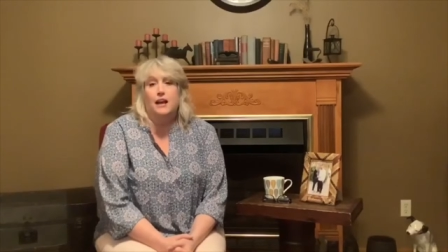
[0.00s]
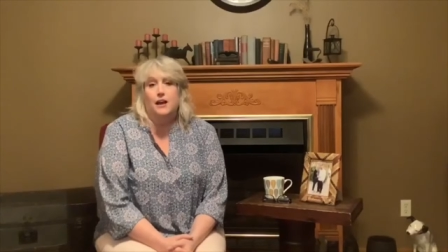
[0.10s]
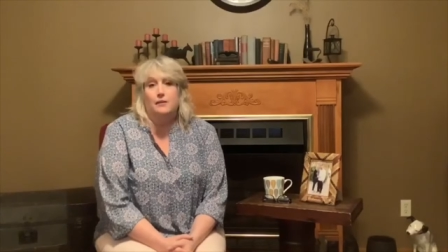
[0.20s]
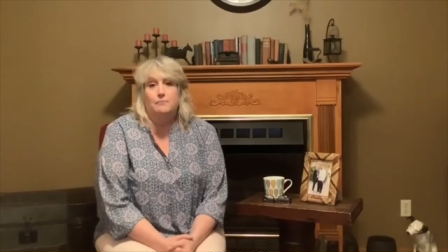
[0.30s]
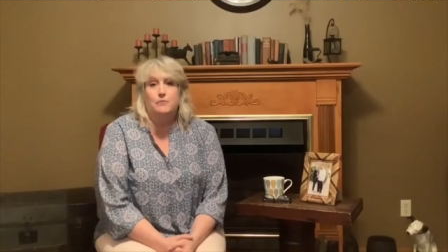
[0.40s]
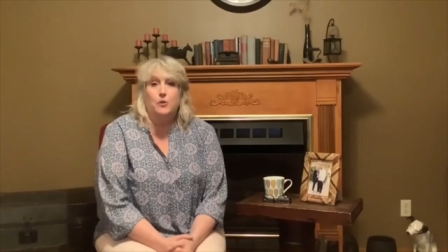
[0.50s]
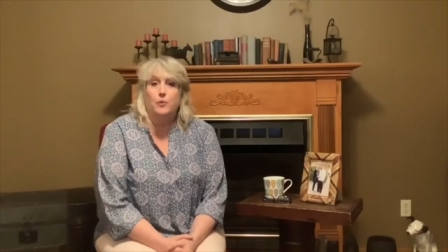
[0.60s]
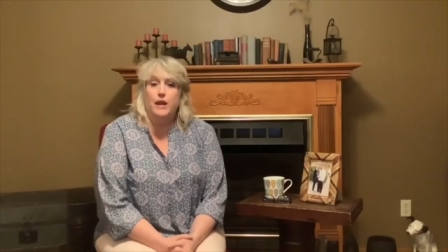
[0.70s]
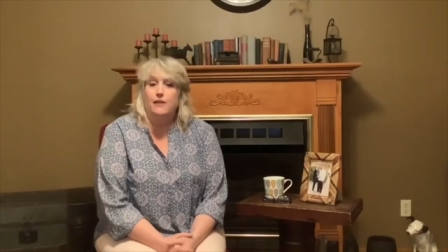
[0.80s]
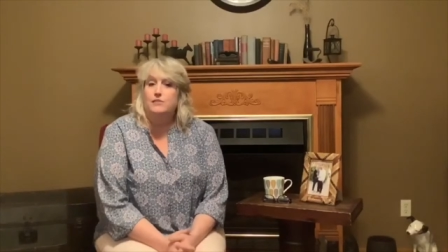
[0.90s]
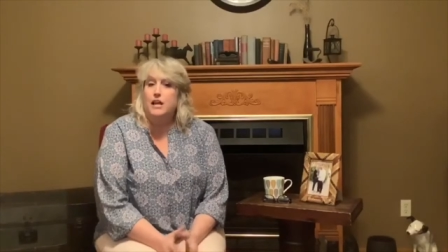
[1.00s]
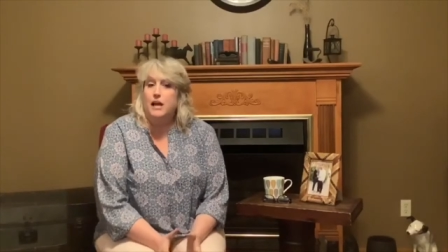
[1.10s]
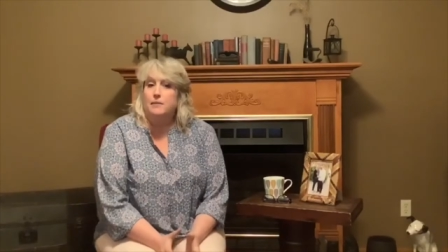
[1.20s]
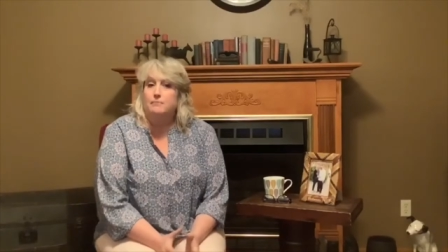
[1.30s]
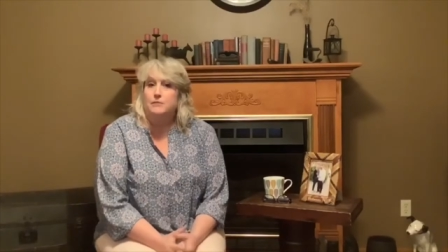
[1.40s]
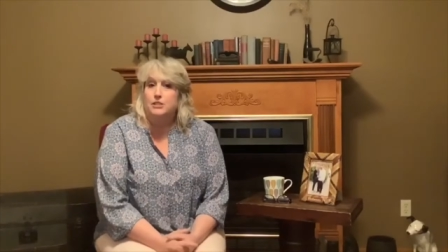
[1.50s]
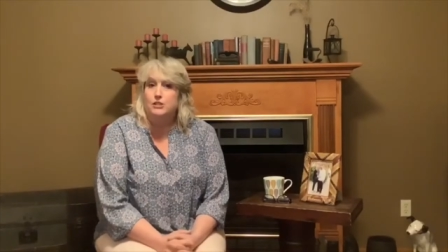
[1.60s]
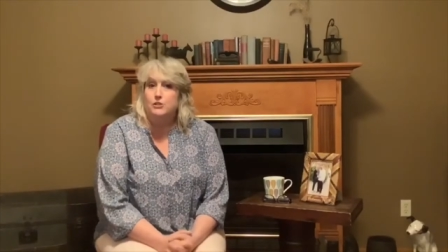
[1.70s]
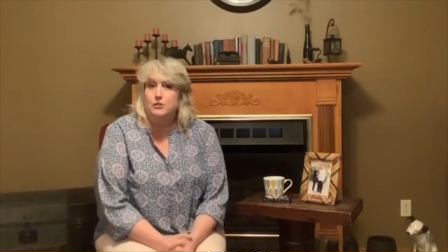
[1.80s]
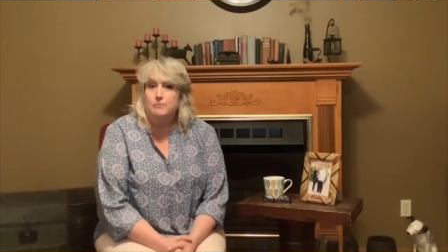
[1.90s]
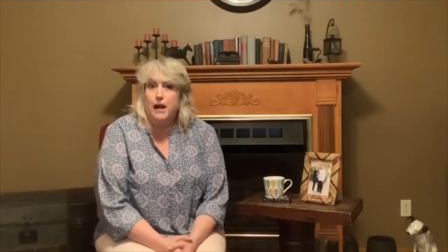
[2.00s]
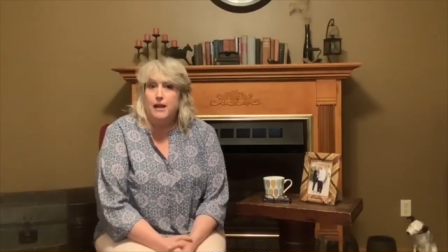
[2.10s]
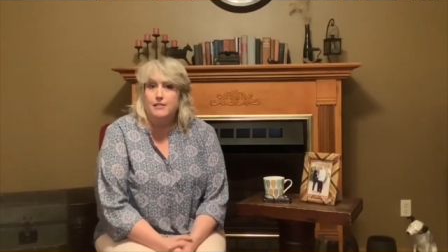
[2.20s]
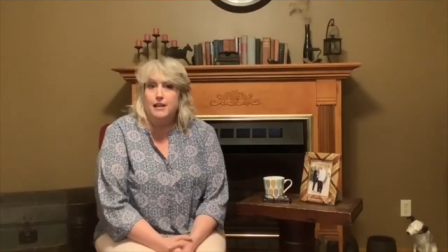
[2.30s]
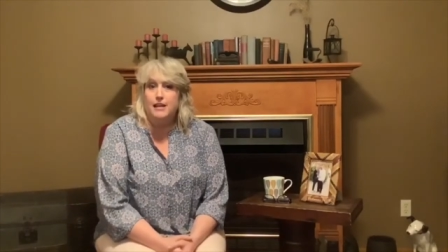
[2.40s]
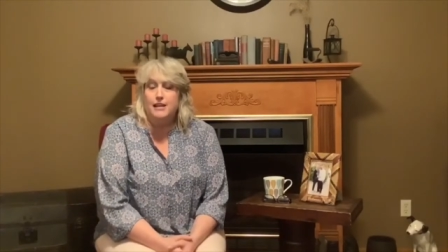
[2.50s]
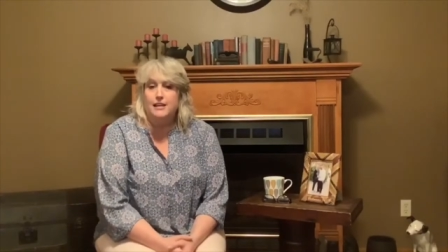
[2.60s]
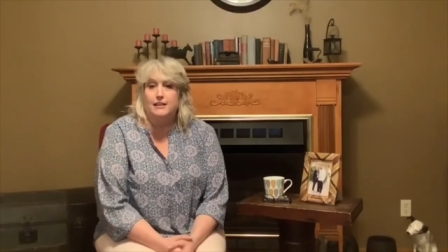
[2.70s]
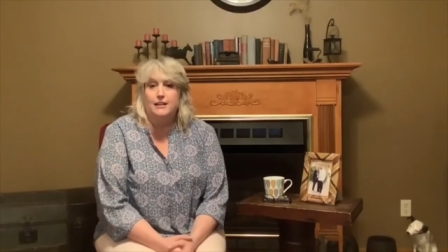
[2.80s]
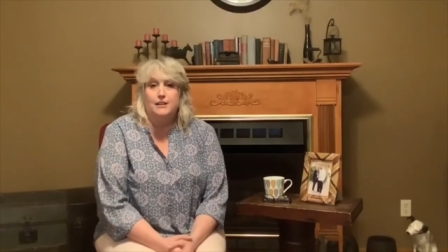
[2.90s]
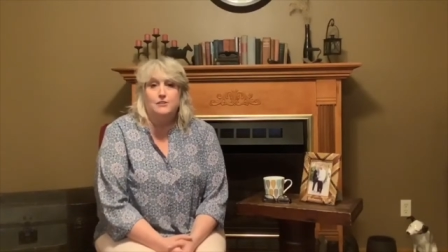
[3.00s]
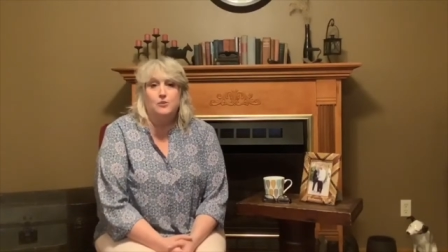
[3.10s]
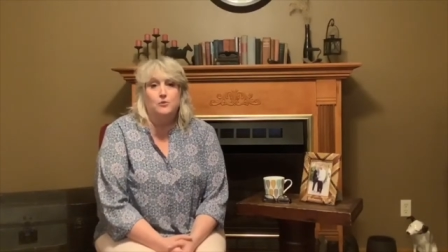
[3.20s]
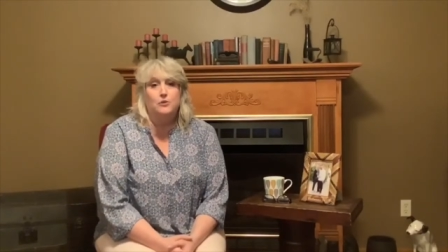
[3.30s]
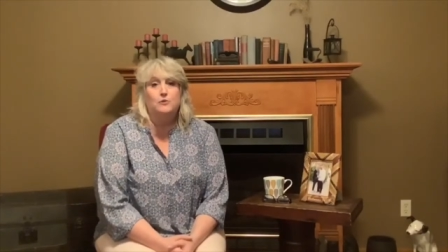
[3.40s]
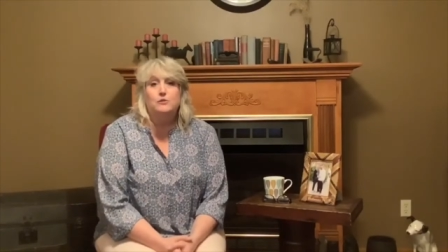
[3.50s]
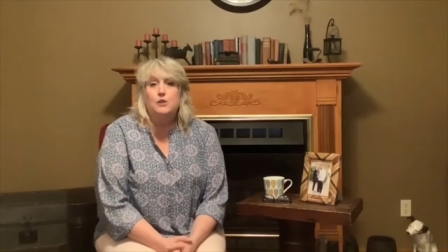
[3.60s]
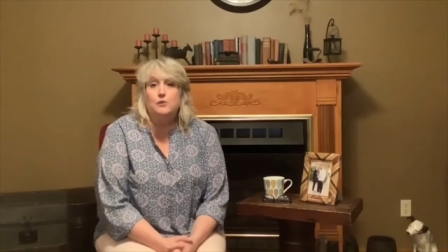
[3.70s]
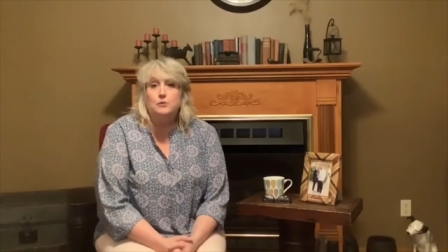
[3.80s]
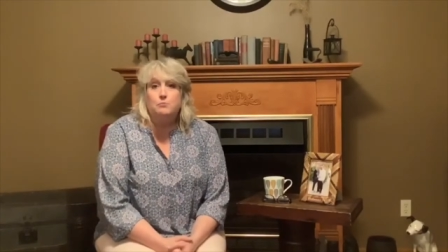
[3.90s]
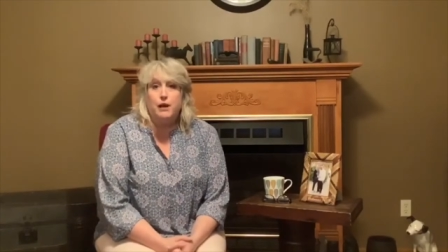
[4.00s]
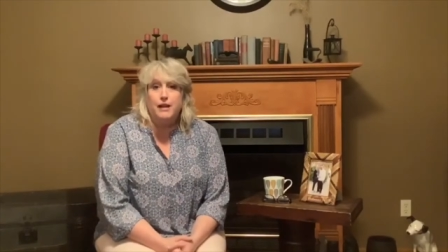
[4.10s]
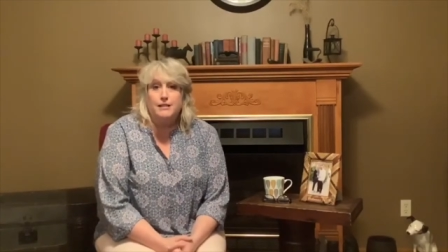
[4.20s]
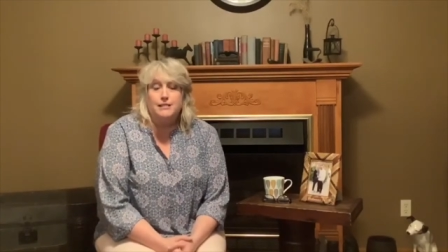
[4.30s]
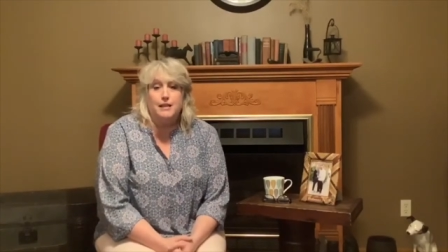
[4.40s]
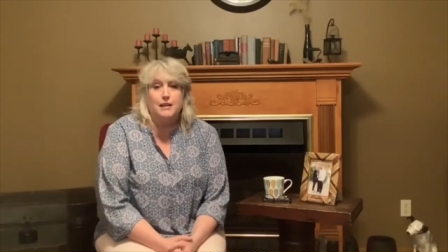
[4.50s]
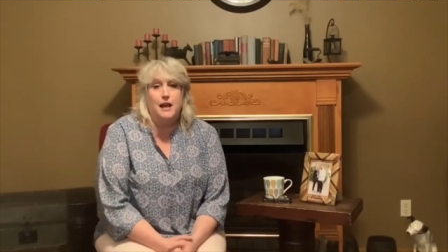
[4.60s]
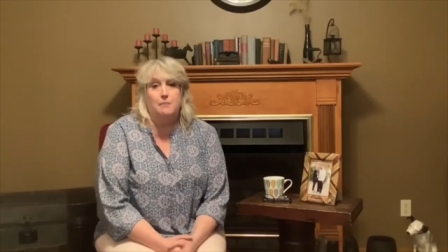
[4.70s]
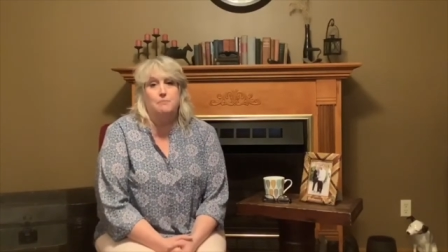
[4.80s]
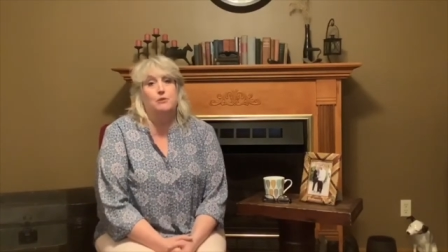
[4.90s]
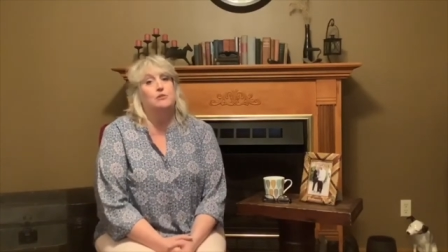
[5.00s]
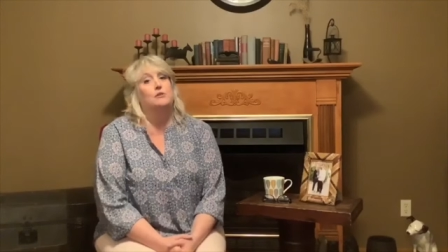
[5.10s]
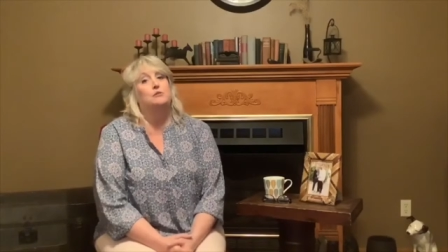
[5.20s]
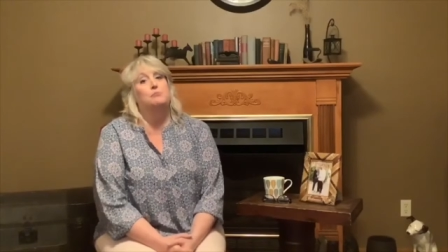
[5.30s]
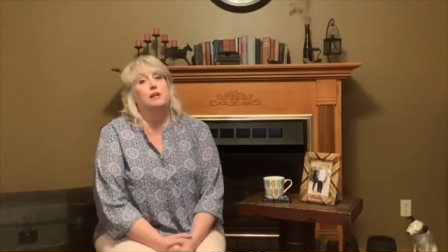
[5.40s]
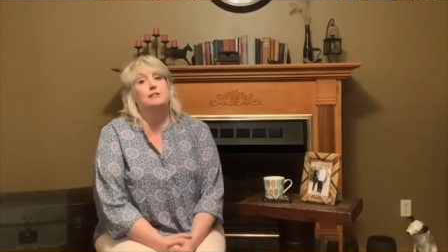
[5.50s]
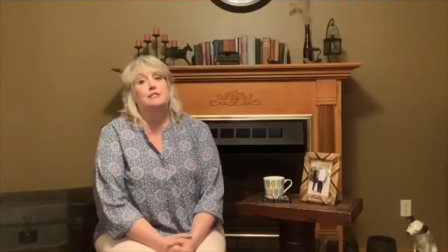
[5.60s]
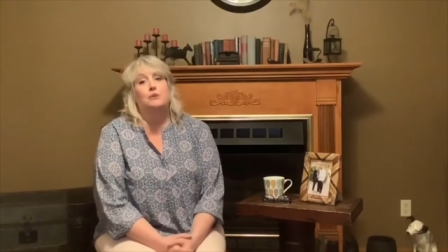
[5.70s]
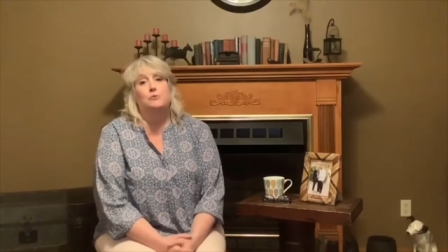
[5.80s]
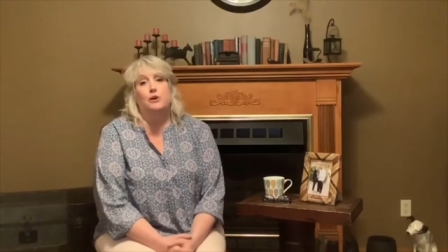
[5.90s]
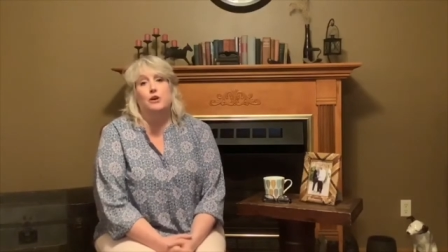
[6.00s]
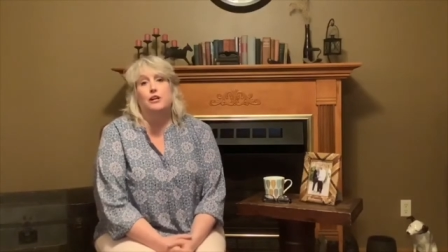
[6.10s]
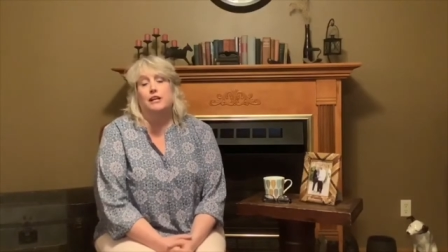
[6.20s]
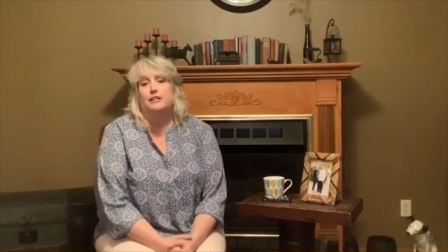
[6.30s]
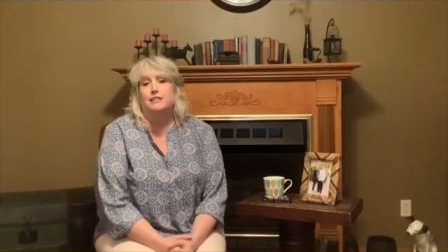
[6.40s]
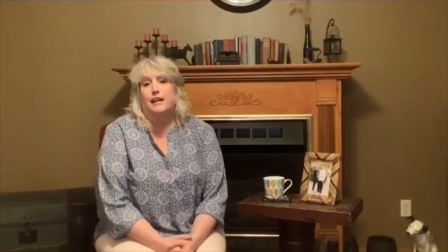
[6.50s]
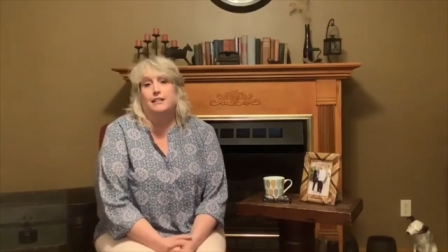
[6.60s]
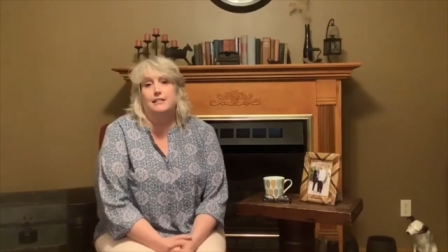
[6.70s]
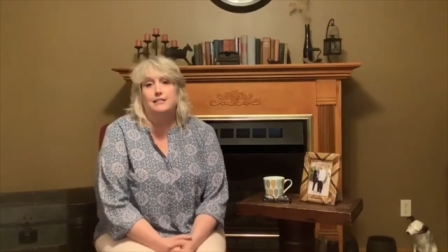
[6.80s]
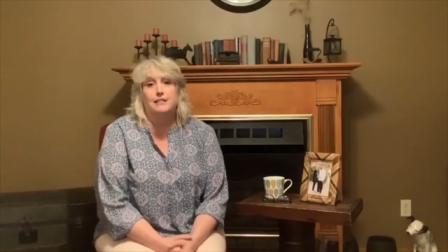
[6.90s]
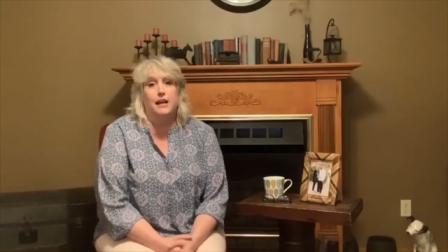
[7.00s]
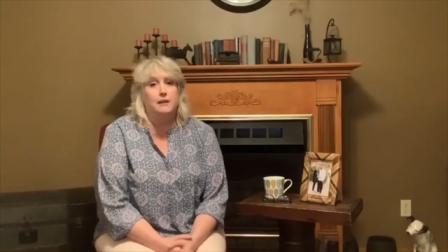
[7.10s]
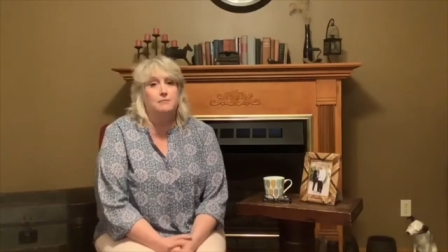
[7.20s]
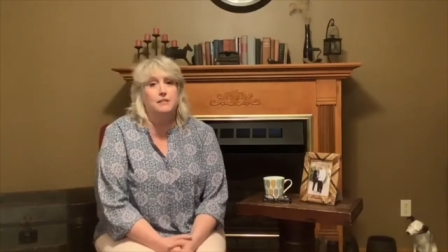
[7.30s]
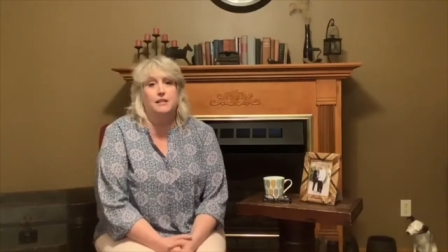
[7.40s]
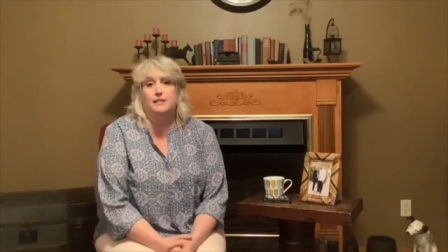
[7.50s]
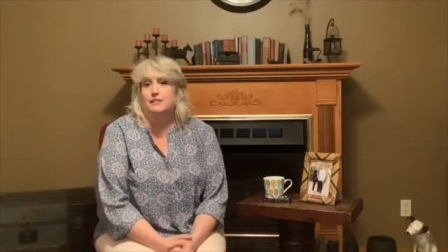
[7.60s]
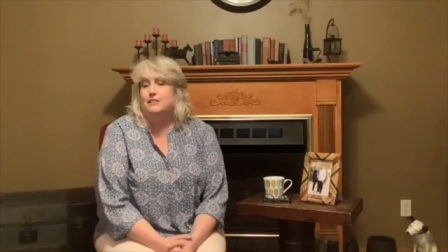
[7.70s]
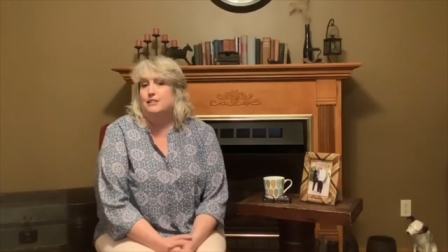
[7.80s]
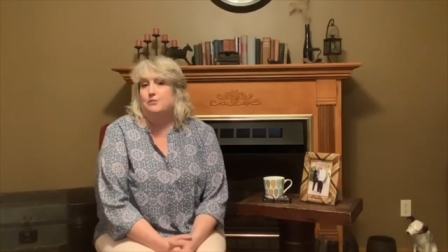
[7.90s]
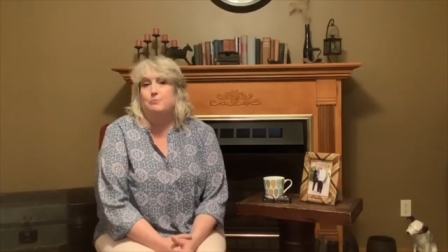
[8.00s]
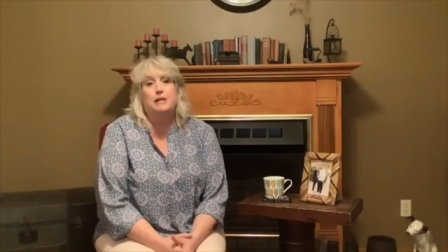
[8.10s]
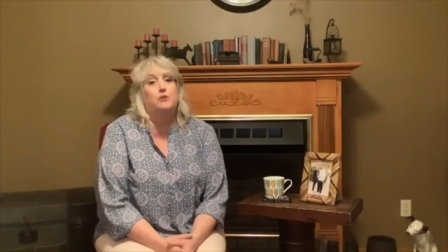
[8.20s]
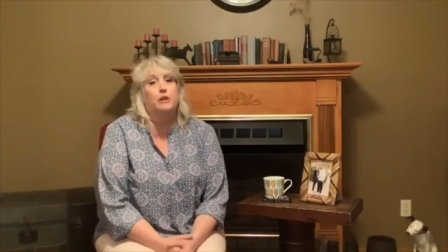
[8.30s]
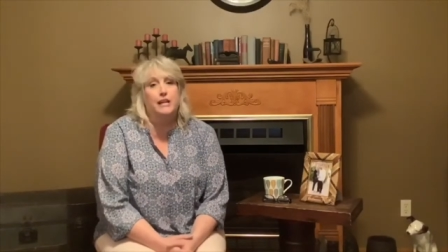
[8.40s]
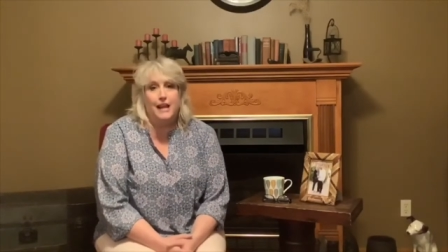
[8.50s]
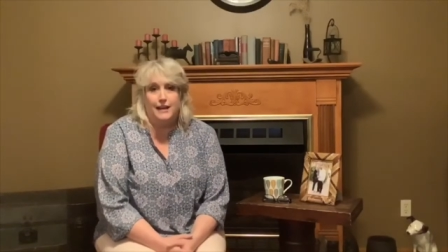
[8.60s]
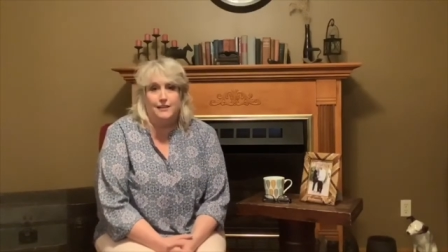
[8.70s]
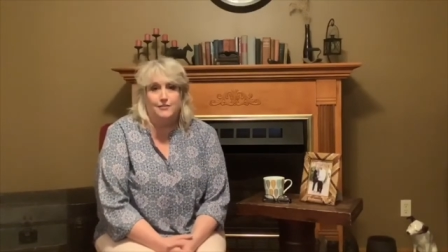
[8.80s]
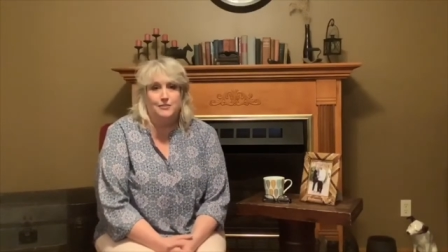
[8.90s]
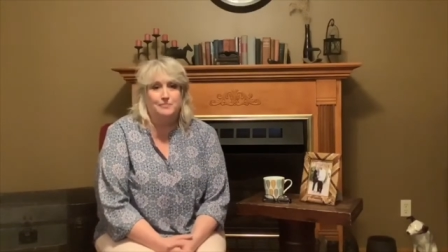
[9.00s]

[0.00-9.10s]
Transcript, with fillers: um, we have time to do some high thinking. So use those brains and, and put those brains to work and take this time to, to be creative.